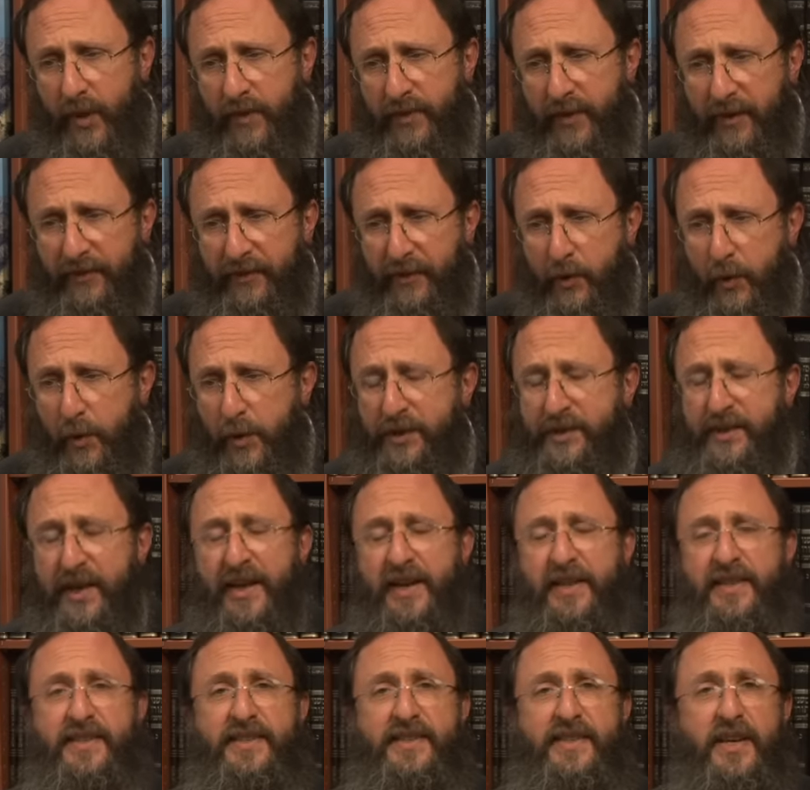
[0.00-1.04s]
that there was
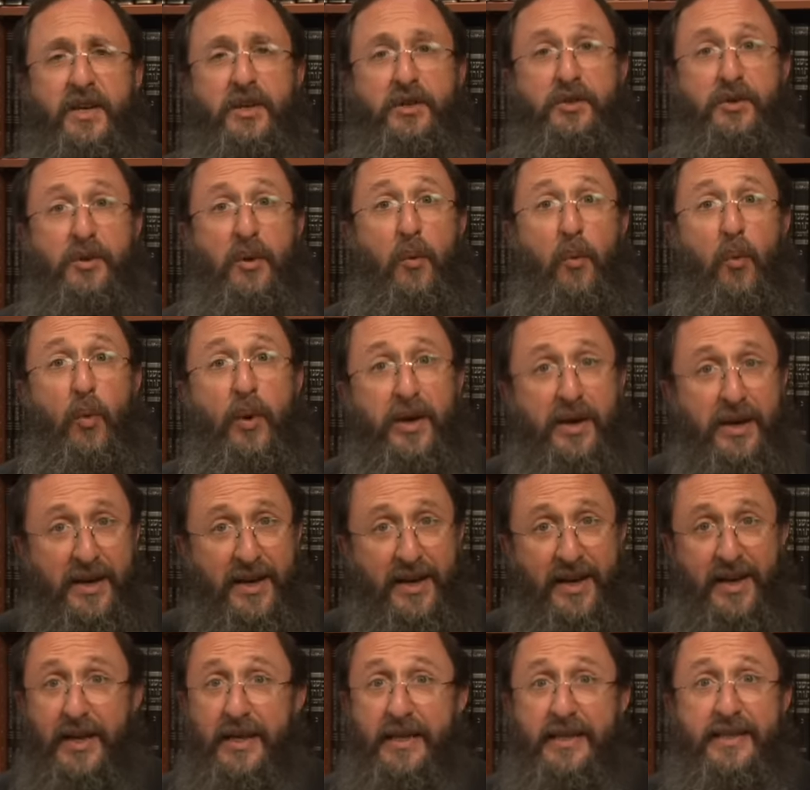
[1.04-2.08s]
a six-week
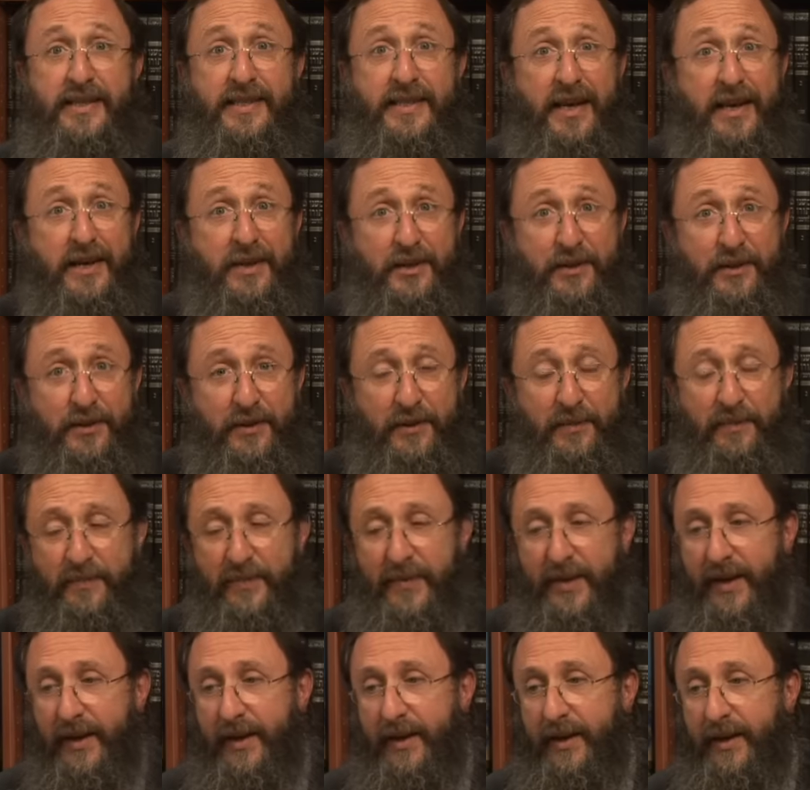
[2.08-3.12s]
cycle
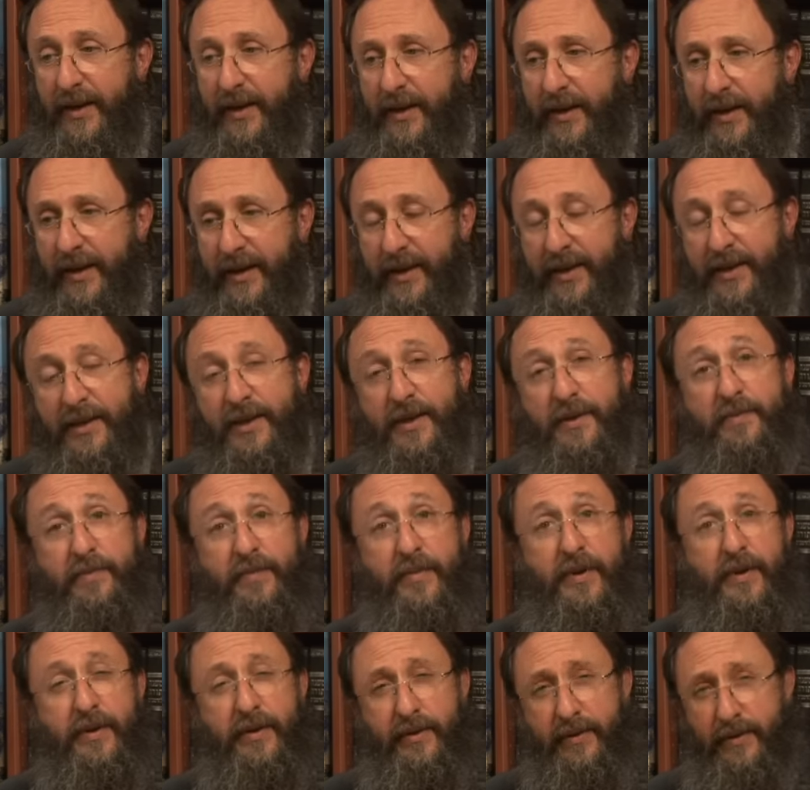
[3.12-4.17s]
in
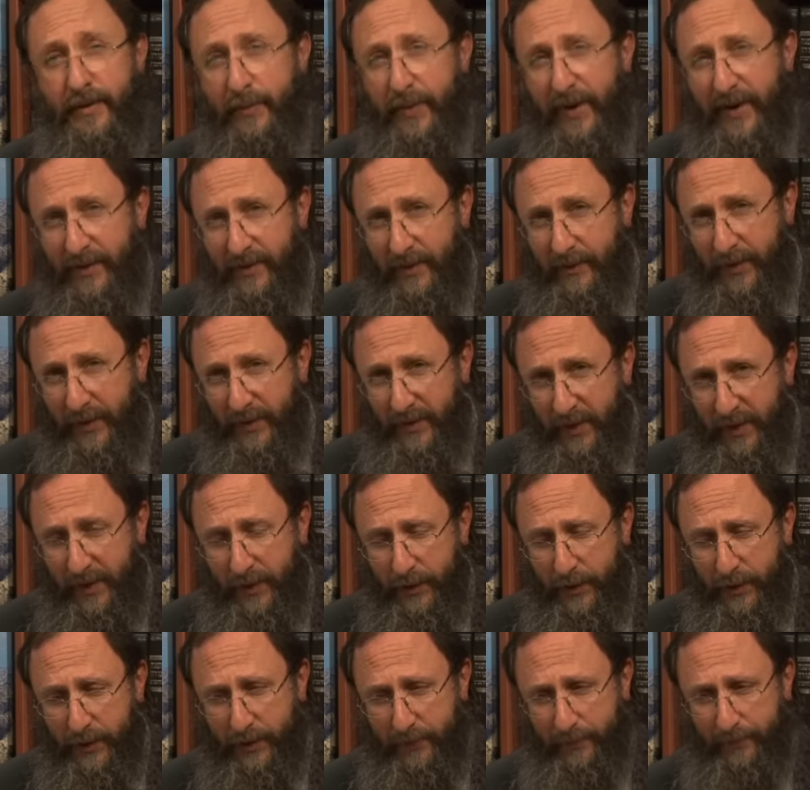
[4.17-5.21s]
the Beit
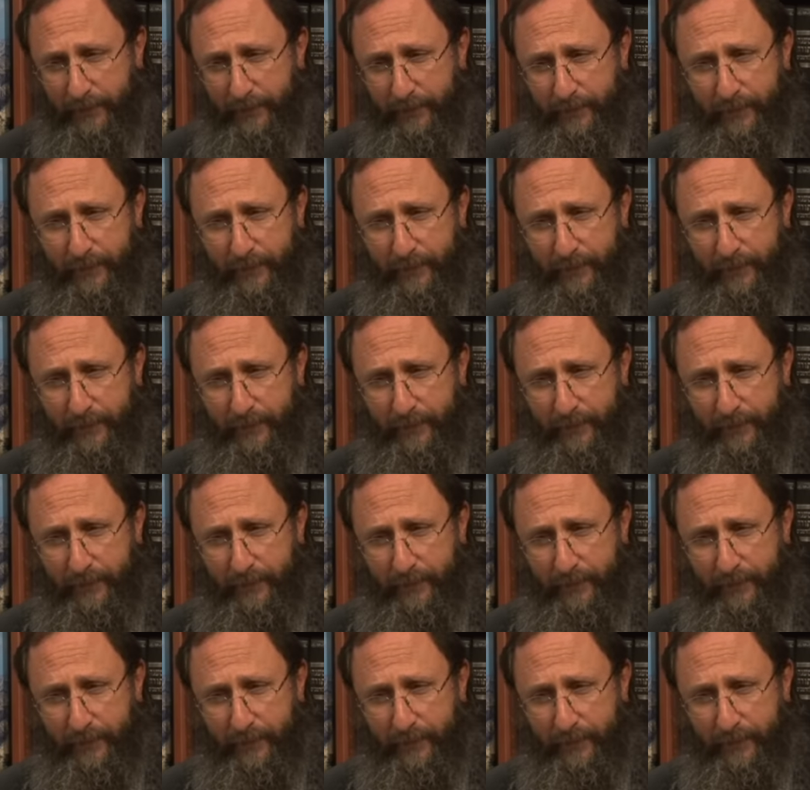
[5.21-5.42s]
HaMikdash,